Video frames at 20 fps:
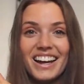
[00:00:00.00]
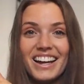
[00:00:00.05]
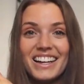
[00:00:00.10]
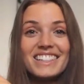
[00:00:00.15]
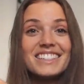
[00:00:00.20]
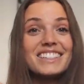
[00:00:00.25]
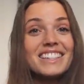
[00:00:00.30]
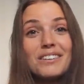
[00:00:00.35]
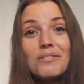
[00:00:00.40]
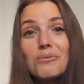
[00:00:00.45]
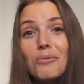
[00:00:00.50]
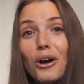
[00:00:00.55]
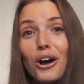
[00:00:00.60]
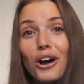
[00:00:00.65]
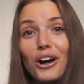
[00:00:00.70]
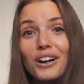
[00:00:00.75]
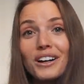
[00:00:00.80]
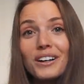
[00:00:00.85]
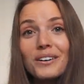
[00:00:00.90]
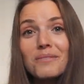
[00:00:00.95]
it didn't
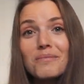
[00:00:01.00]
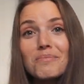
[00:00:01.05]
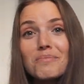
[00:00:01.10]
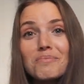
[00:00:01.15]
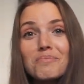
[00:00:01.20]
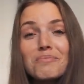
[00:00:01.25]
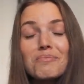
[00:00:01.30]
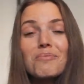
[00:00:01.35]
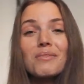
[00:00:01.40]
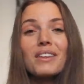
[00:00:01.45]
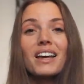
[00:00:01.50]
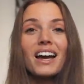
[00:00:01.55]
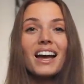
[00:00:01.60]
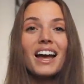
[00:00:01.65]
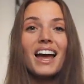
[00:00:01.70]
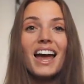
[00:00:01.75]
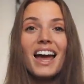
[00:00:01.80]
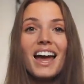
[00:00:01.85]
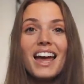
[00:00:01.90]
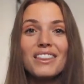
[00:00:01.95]
work.
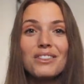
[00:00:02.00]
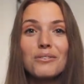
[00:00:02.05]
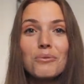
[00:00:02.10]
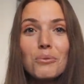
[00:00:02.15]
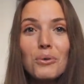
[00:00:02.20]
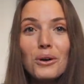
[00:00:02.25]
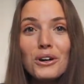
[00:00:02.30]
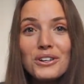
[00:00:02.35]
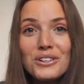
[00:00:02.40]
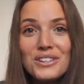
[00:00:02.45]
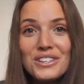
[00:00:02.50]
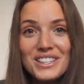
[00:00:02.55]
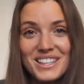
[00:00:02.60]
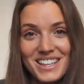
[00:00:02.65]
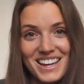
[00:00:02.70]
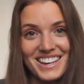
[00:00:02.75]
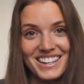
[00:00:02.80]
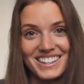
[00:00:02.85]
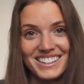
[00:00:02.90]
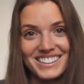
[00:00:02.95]
And the worst
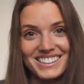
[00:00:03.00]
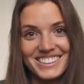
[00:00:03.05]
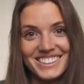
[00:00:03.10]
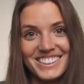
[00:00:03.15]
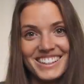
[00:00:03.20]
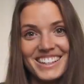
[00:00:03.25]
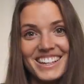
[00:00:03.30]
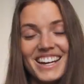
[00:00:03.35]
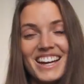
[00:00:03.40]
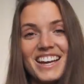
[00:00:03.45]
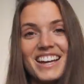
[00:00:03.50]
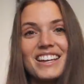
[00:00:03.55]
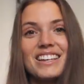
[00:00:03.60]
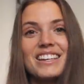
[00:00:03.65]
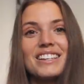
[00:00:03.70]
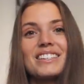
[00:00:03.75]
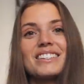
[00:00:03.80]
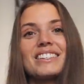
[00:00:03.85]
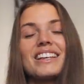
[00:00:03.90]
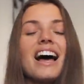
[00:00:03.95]
thing
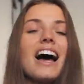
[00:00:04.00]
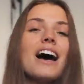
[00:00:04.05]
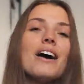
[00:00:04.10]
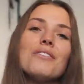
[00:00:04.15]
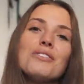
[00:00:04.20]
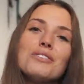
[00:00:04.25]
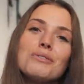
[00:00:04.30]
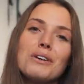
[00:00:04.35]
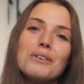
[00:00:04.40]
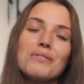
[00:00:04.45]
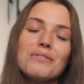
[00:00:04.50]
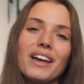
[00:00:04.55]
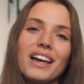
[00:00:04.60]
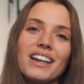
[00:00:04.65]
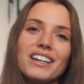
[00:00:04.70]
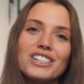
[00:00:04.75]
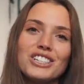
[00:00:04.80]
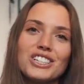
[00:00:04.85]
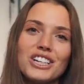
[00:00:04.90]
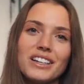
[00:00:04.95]
is after we
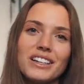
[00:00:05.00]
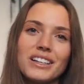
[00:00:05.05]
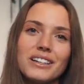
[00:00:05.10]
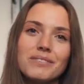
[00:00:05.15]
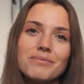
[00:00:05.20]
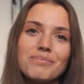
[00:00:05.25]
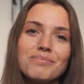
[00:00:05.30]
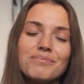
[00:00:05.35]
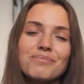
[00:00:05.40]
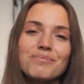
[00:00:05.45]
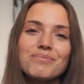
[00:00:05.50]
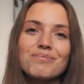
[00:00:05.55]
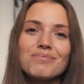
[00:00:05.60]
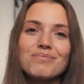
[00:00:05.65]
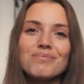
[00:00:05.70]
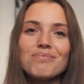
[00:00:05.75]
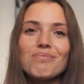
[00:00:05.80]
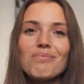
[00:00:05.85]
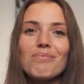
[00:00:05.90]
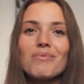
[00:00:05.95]
found each other,
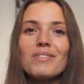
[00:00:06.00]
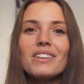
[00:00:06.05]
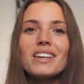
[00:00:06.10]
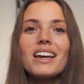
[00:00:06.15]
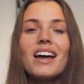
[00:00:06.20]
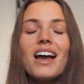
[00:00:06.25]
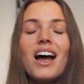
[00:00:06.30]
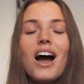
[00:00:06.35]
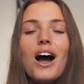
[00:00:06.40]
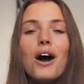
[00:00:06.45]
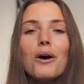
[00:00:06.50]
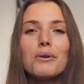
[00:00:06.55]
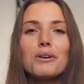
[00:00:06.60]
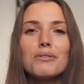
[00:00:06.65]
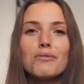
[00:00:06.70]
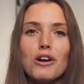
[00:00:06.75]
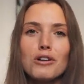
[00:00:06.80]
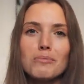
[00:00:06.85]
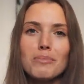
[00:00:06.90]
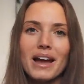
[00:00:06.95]
we
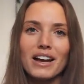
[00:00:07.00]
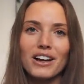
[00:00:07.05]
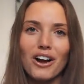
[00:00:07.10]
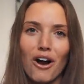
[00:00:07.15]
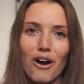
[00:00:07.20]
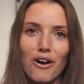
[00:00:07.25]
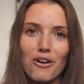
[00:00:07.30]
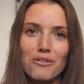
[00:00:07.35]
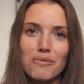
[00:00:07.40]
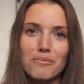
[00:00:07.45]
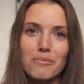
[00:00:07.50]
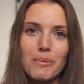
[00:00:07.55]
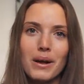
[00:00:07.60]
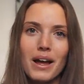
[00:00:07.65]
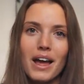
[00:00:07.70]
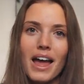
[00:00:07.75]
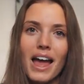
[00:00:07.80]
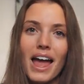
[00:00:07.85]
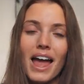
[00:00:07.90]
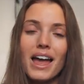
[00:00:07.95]
rode back home
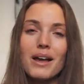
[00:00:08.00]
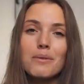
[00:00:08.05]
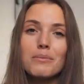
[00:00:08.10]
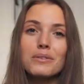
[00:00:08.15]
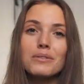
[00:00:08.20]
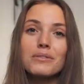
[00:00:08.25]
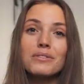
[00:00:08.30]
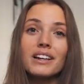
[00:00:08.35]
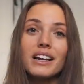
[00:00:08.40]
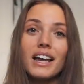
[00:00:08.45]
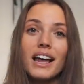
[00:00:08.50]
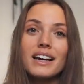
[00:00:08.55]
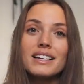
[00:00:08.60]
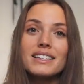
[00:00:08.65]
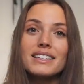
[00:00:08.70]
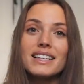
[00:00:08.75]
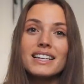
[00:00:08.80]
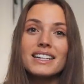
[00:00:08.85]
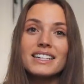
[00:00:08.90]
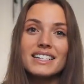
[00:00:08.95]
and we
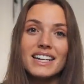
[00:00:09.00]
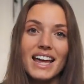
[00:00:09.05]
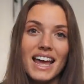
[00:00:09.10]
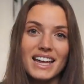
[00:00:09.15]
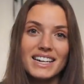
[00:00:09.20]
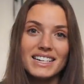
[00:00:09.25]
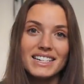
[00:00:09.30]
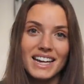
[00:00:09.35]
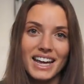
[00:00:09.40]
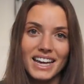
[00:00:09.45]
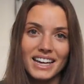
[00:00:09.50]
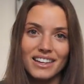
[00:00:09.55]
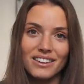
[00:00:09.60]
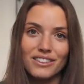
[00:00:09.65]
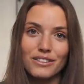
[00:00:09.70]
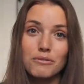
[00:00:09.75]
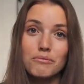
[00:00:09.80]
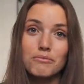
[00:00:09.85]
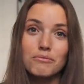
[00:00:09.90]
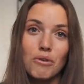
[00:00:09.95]
realized that Dan
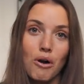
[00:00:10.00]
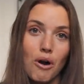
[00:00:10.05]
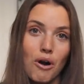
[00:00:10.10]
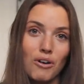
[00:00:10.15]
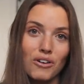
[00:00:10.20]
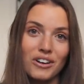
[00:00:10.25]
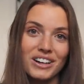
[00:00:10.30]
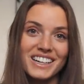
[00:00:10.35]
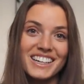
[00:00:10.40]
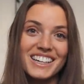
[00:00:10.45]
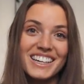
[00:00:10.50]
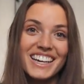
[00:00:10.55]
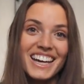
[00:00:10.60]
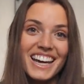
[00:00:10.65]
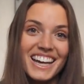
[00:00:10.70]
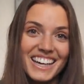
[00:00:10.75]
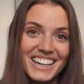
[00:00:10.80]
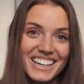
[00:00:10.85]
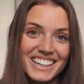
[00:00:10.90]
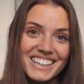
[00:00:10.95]
taken the wrong
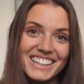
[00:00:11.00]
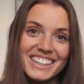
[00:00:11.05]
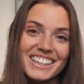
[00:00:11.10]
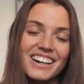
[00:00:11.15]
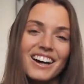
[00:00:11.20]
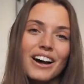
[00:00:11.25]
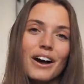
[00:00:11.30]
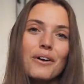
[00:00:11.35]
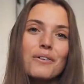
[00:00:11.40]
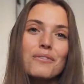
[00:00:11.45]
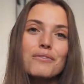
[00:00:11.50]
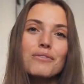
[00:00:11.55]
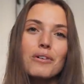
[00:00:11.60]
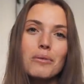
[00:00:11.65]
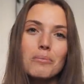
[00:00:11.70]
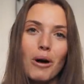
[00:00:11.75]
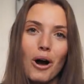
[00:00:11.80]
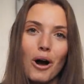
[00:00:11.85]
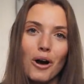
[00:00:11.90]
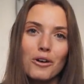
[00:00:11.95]
key
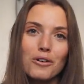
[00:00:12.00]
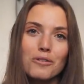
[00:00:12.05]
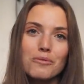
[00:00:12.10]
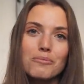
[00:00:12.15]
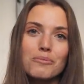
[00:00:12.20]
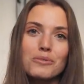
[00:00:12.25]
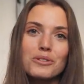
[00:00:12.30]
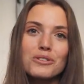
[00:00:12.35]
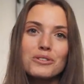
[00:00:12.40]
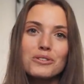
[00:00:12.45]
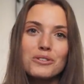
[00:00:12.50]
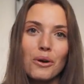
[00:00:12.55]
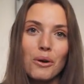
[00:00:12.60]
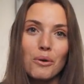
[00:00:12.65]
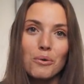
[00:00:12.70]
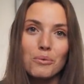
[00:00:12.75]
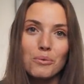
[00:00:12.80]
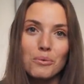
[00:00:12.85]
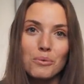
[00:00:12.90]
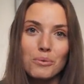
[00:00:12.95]
from home.
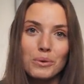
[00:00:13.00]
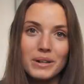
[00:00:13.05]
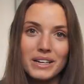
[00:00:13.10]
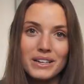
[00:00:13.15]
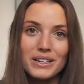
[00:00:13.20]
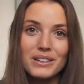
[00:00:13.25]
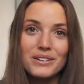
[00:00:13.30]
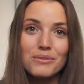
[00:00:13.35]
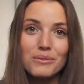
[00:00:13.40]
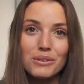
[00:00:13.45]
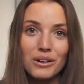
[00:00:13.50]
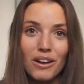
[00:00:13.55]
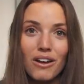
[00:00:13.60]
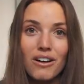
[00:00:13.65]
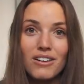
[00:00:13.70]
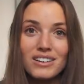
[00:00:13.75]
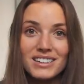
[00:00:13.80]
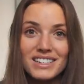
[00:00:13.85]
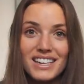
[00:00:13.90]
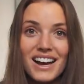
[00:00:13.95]
So we were
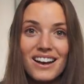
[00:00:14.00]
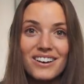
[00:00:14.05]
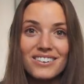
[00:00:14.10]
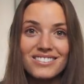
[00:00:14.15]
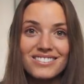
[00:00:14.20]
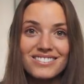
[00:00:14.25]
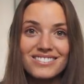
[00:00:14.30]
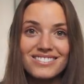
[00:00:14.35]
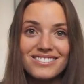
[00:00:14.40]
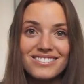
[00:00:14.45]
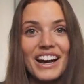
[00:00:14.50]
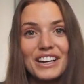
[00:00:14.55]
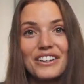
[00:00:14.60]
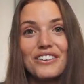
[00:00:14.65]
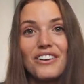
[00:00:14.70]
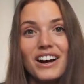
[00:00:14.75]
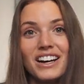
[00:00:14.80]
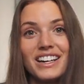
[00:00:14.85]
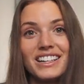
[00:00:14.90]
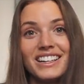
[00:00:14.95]
locked out. I
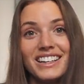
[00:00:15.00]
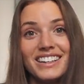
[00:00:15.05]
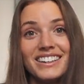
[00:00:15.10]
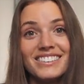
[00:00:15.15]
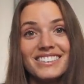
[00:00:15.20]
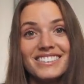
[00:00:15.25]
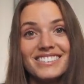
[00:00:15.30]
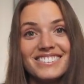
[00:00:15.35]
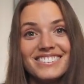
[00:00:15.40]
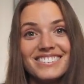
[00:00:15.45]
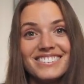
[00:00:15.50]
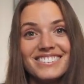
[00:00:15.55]
cried again.